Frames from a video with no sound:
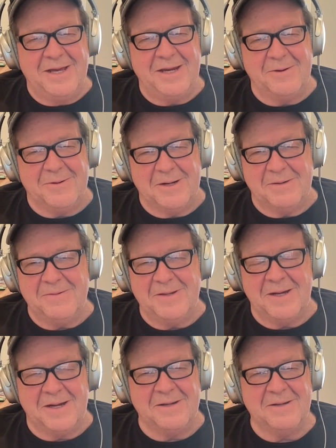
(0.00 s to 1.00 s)
Anyway,
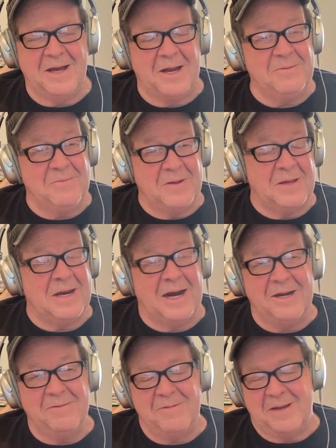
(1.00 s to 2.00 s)
yeah,
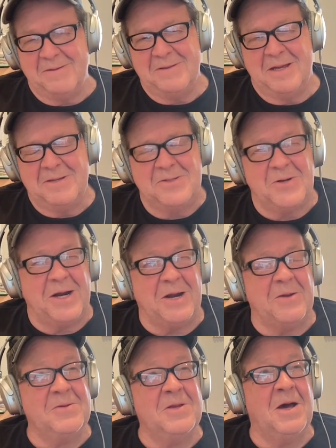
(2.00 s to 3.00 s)
it's
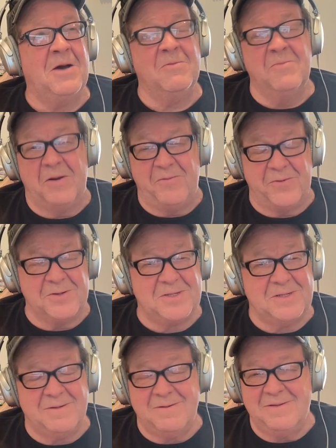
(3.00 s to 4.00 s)
right. My
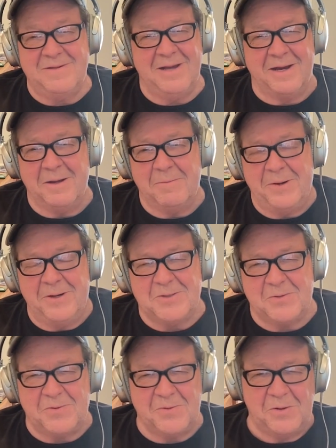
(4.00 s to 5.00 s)
first
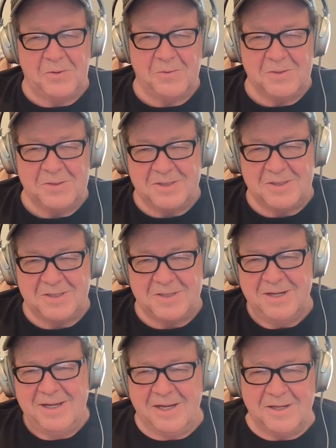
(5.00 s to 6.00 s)
appearance with you was
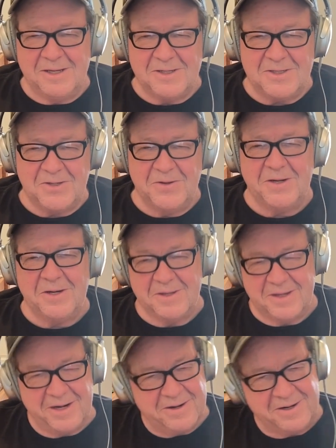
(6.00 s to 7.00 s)
in the studio
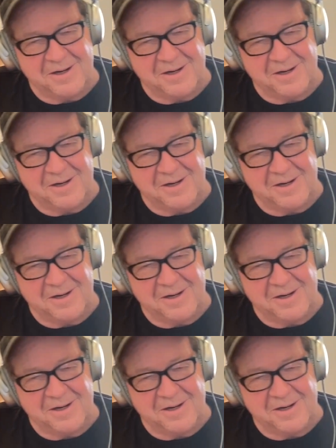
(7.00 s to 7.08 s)
there in